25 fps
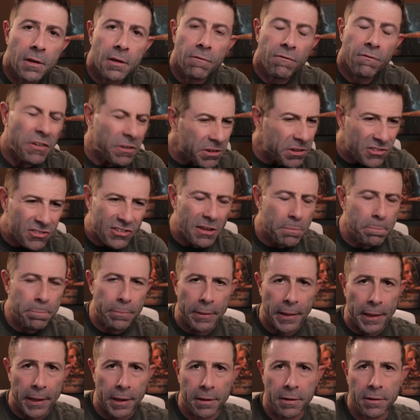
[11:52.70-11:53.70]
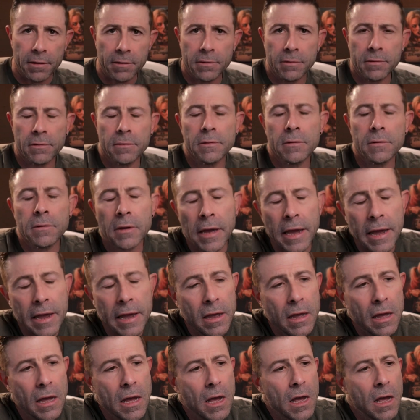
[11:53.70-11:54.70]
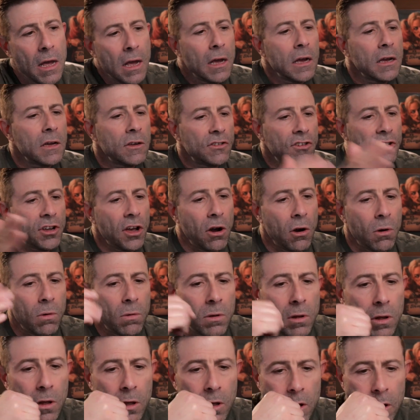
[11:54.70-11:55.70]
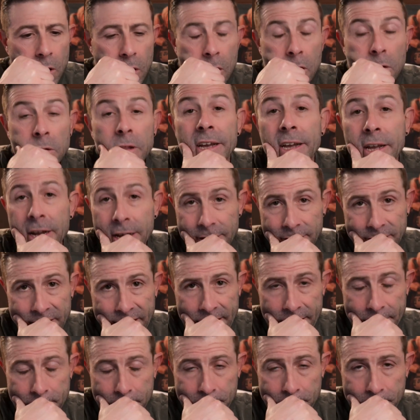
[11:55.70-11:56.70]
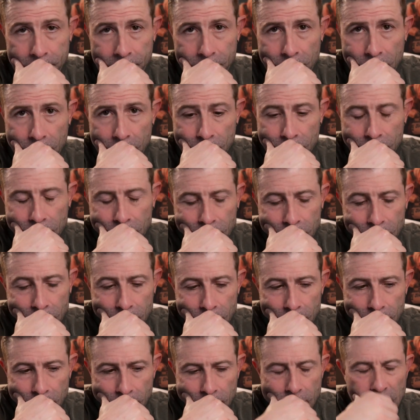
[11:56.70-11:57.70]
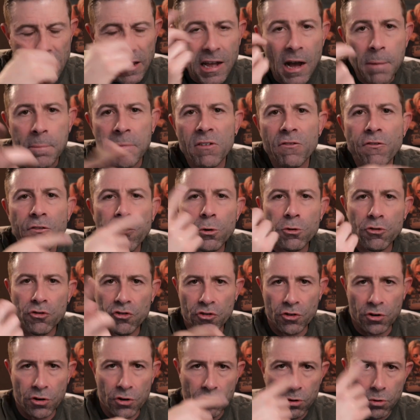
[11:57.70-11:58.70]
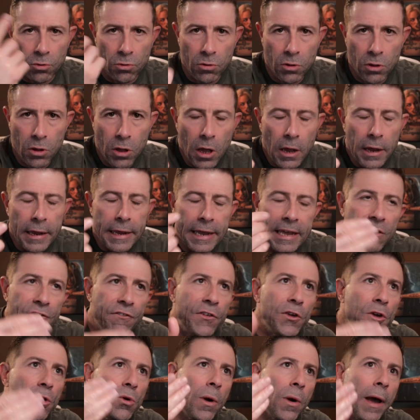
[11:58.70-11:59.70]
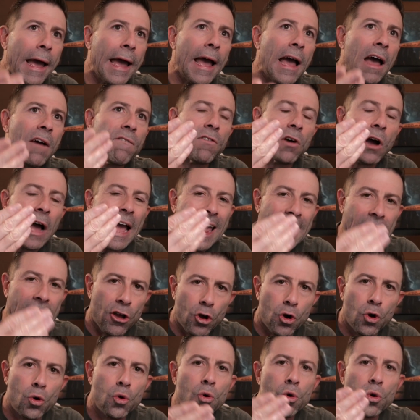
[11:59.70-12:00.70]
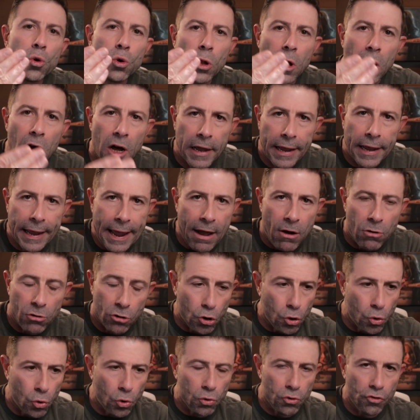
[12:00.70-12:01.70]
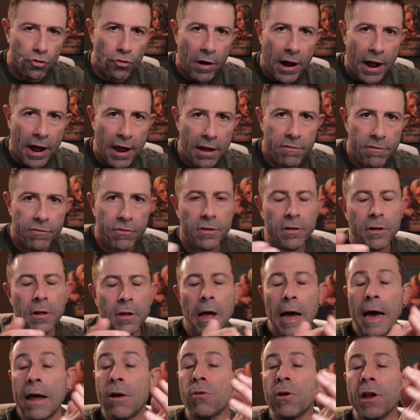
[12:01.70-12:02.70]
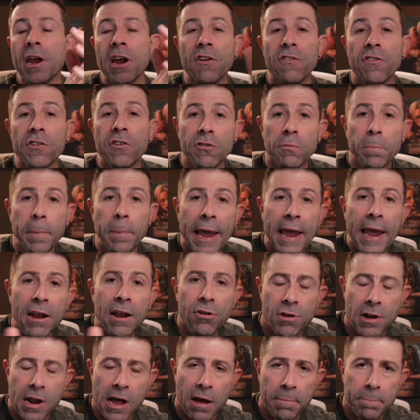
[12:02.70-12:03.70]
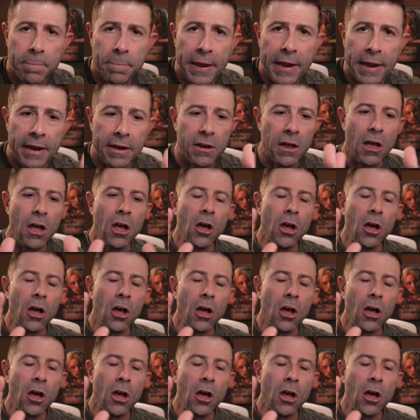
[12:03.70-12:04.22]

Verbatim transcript: Very simply. Okay. So like I said, coming full circle, if you have a Google account, Google Drive, I don't care if it's paid or not paid,